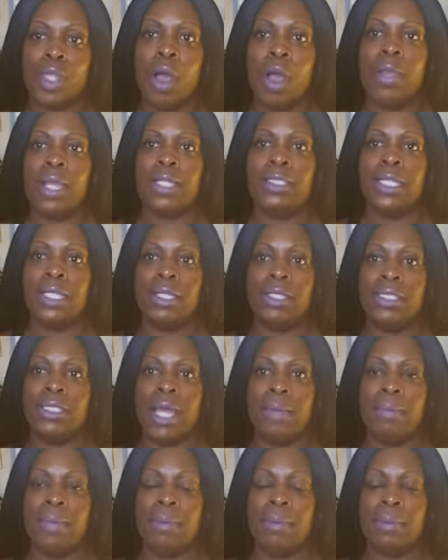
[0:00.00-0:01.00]
Okay, take your
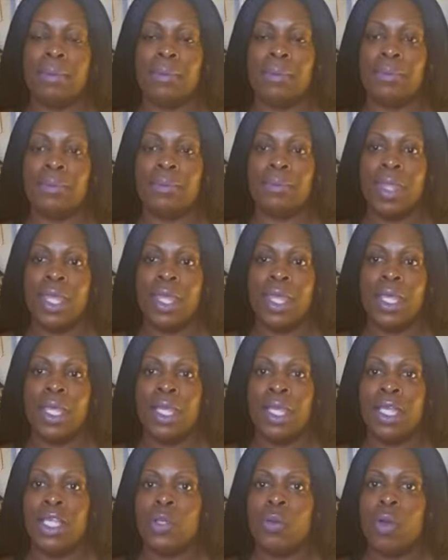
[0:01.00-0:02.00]
time, baby.
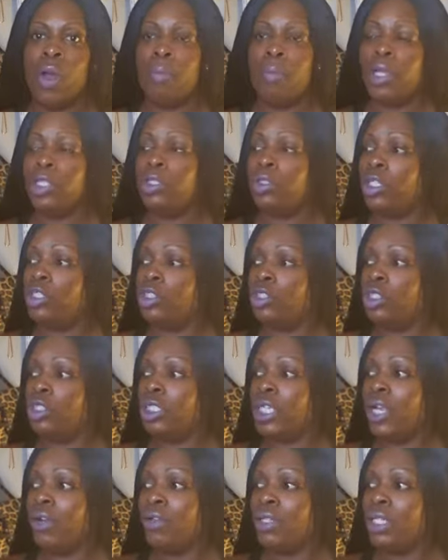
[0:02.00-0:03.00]
You all make sure that you're
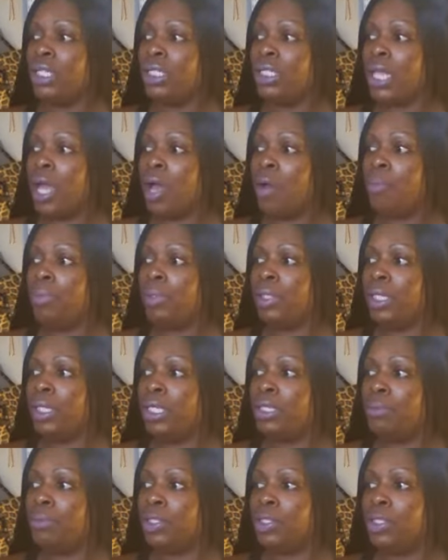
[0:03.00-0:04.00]
sharing this out,
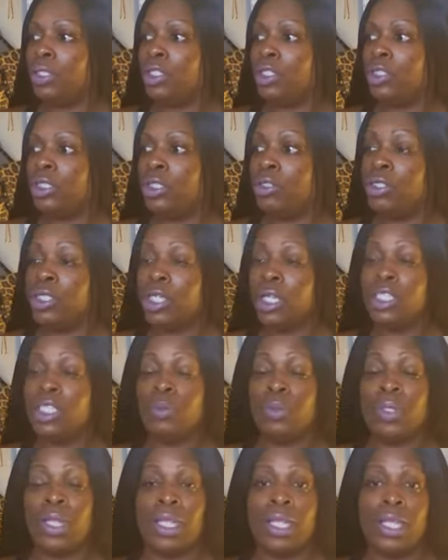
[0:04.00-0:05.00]
please. Make sure that you share this
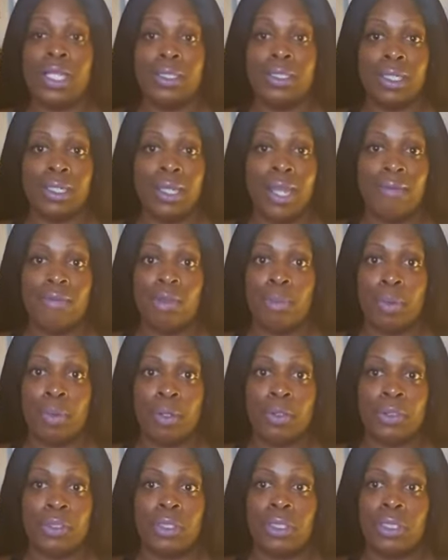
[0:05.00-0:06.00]
with each and every
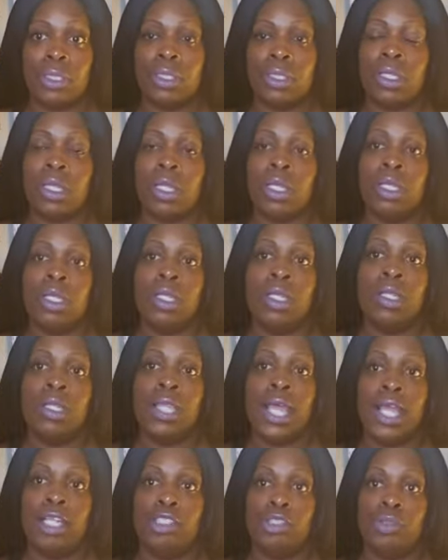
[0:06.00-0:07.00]
person
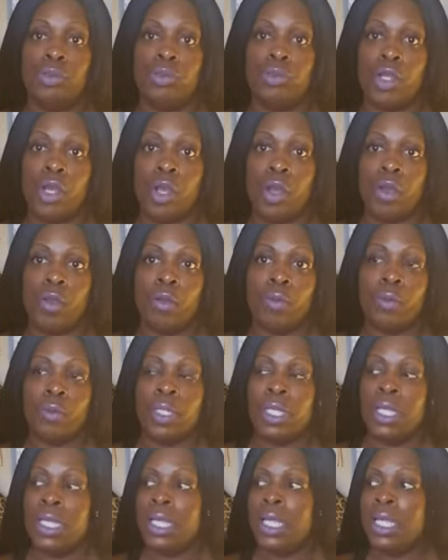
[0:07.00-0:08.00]
that you know.
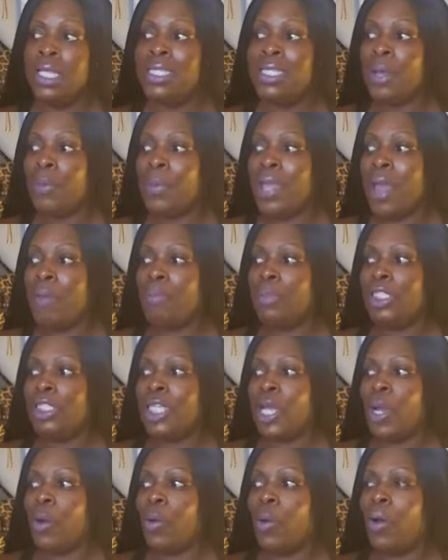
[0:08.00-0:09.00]
So we have
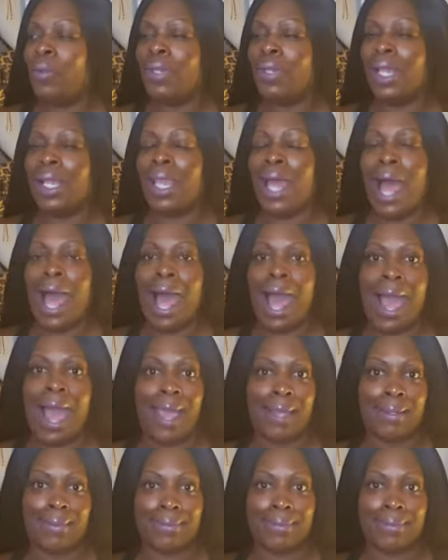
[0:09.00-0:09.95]
Michelle on the line.